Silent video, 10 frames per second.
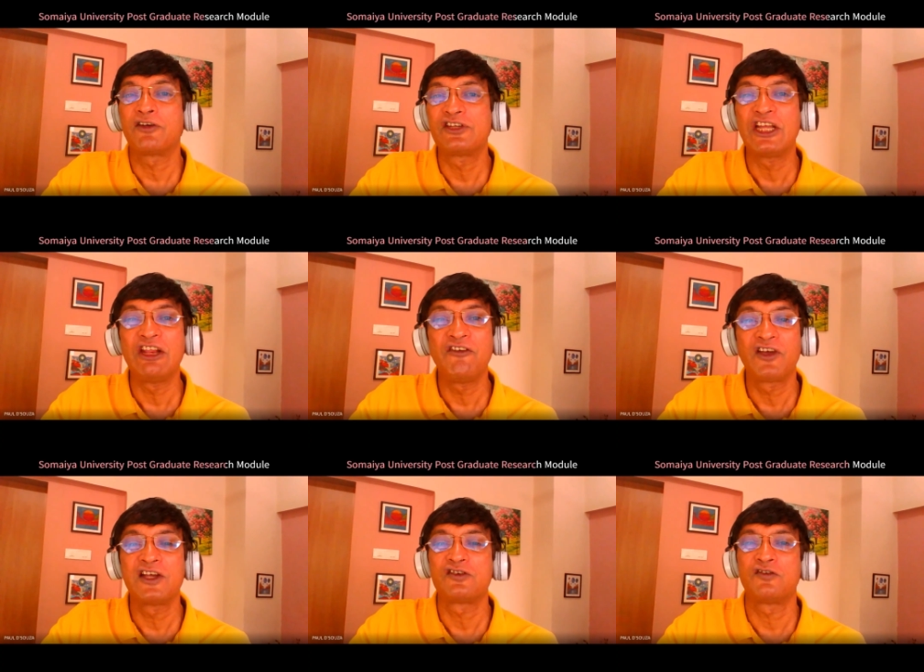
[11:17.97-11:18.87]

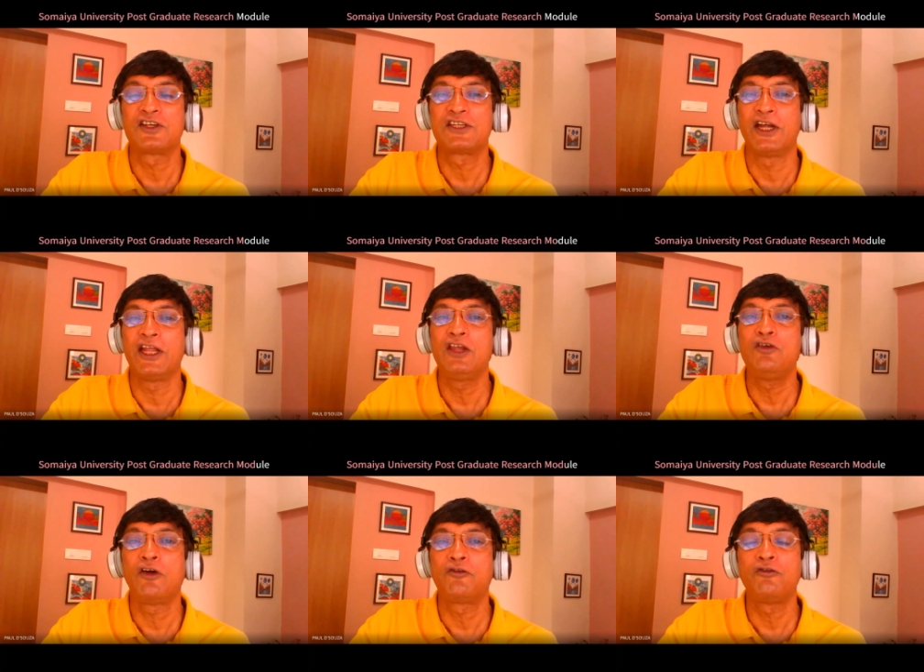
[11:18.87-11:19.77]
significance of the study,
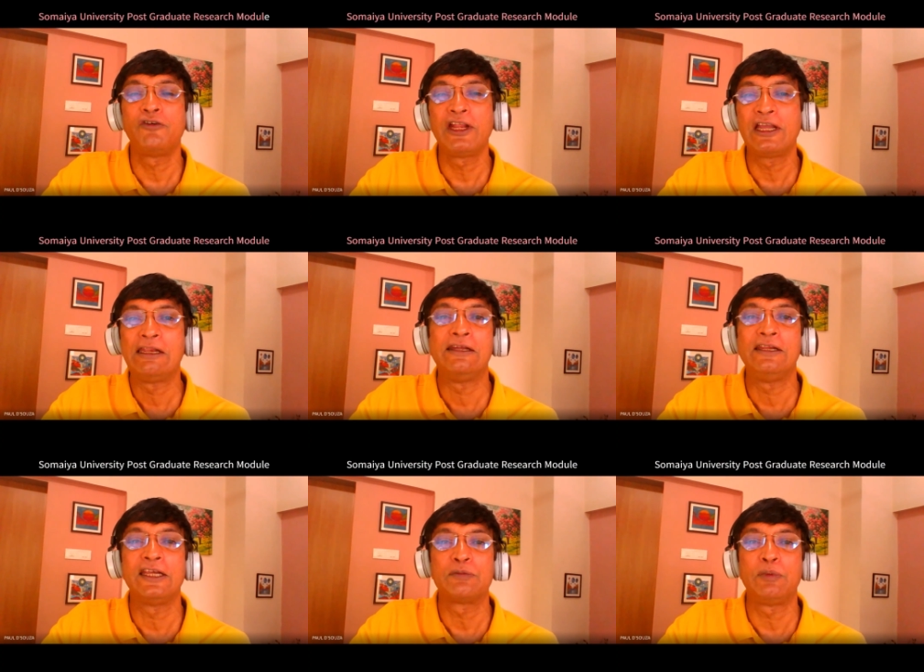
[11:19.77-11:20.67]
you have to very
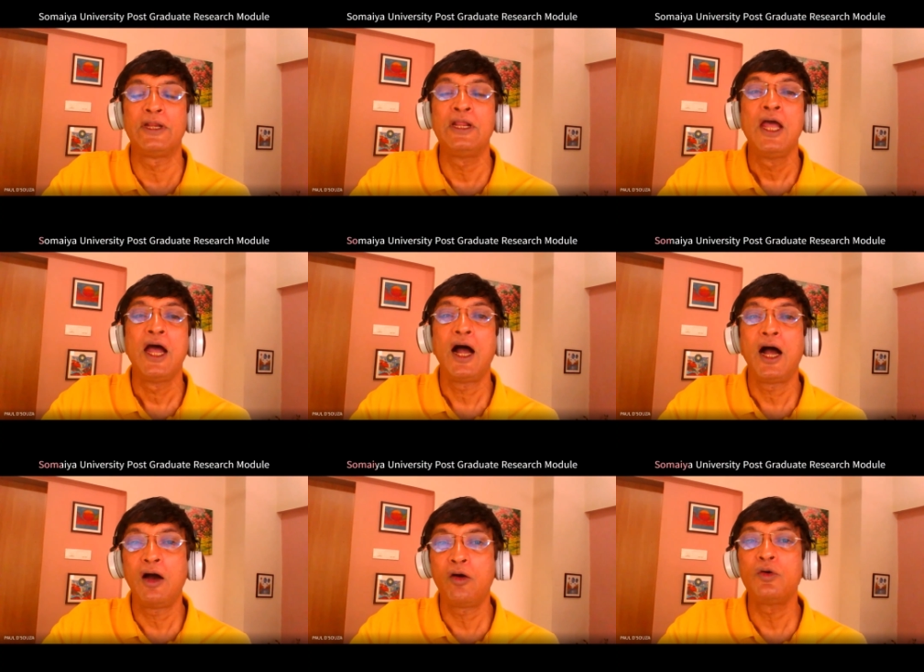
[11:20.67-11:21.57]
clearly explain
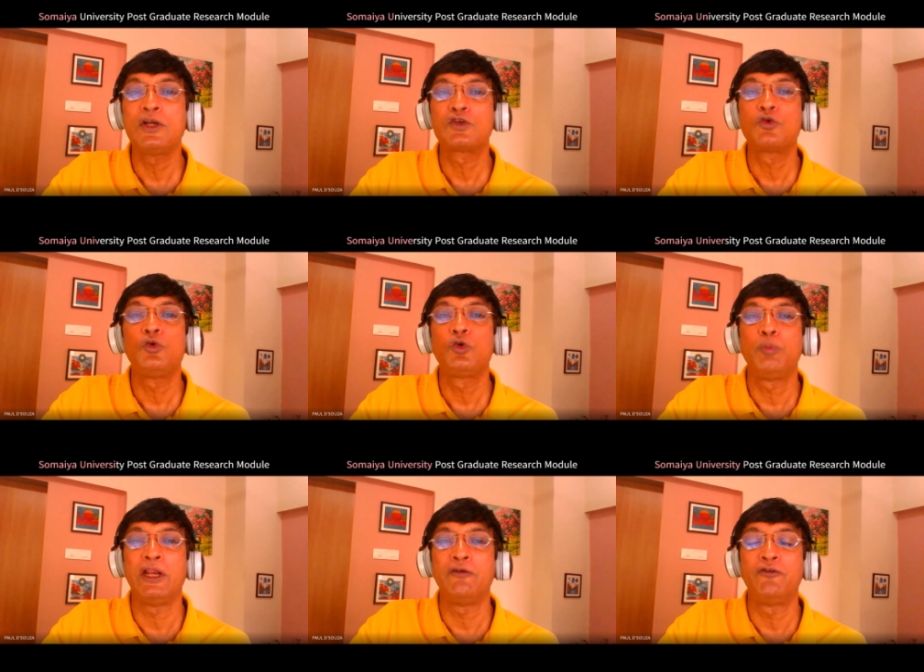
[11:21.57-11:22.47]
how it's going to
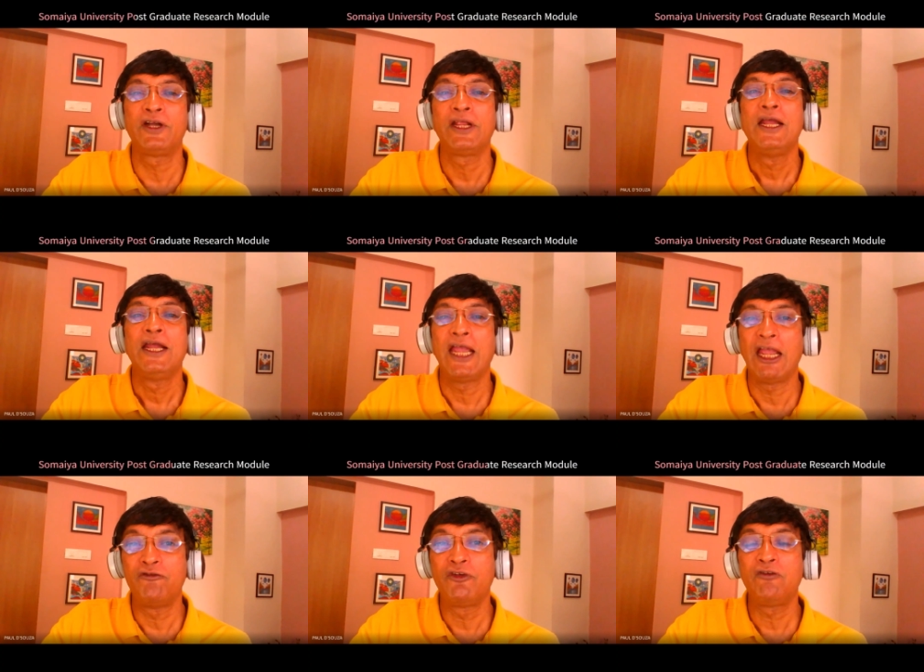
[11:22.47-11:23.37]
benefit
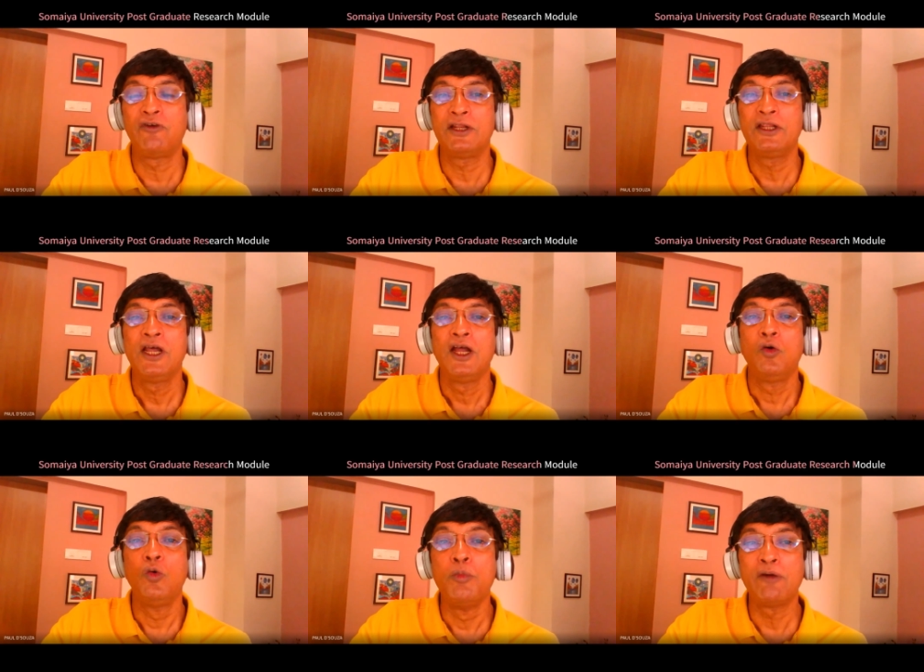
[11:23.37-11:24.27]
everyone,
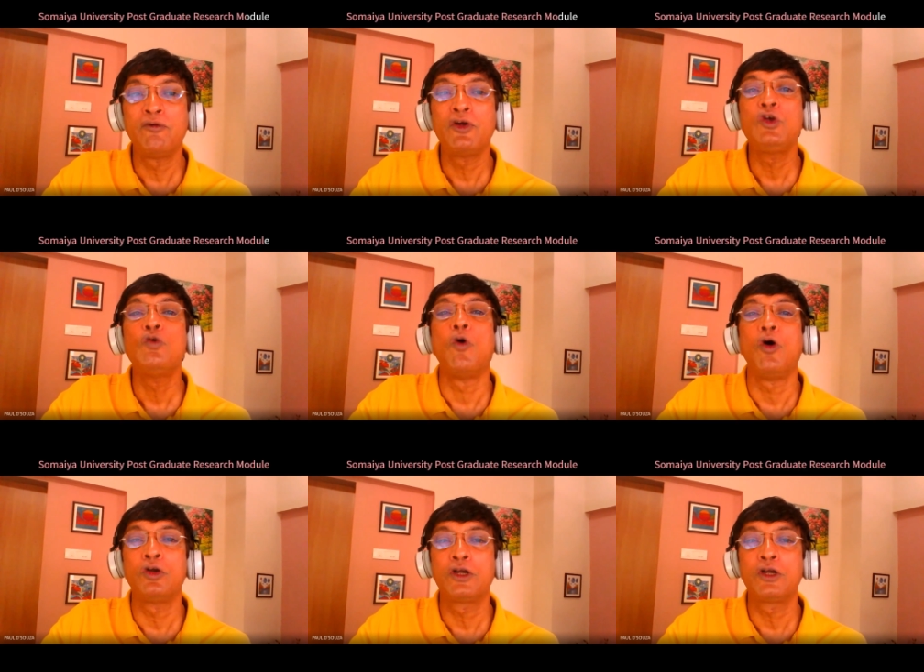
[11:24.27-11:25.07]
whomever you want